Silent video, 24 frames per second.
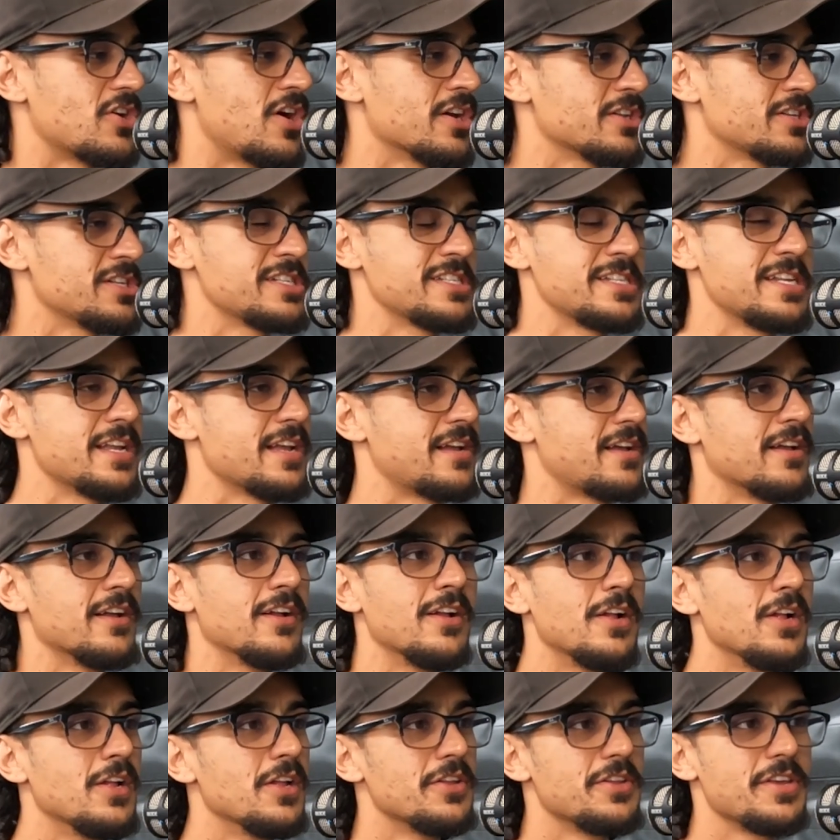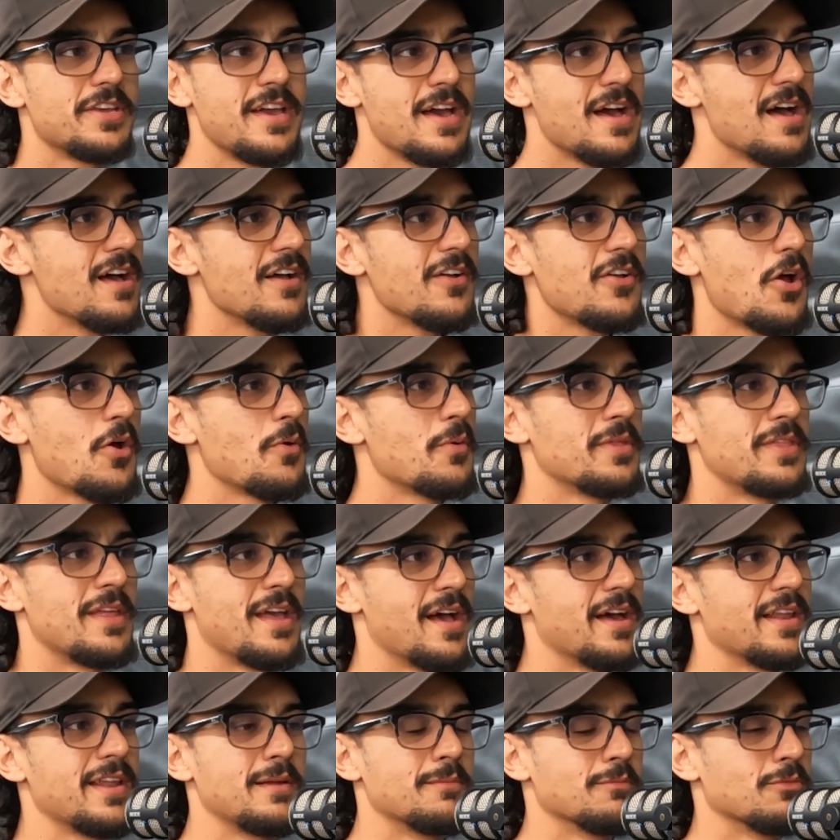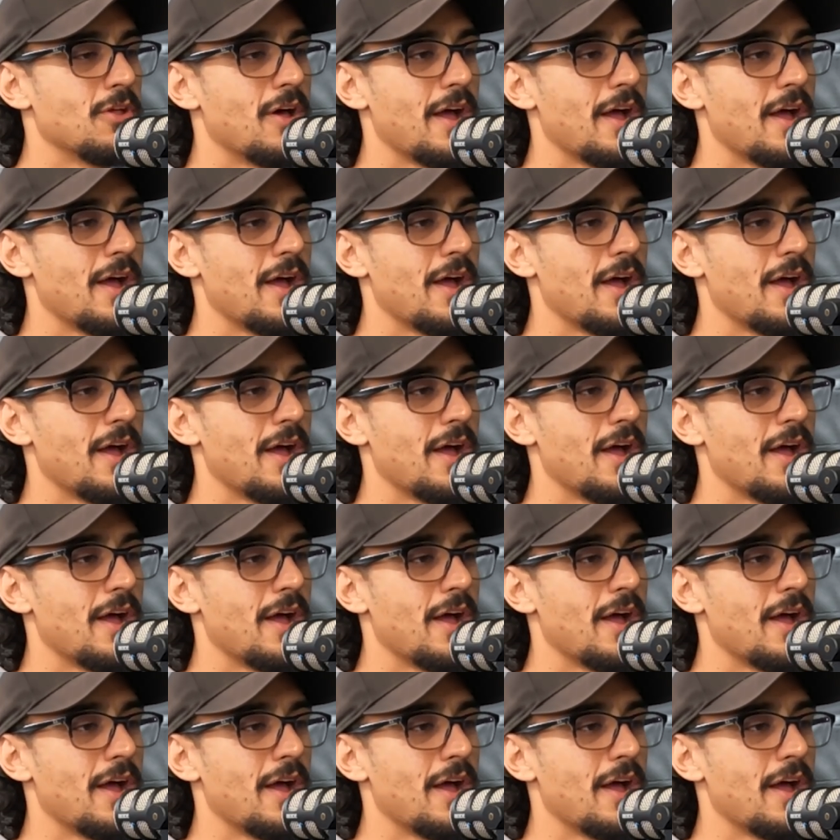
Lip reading: I just think you can't go without him.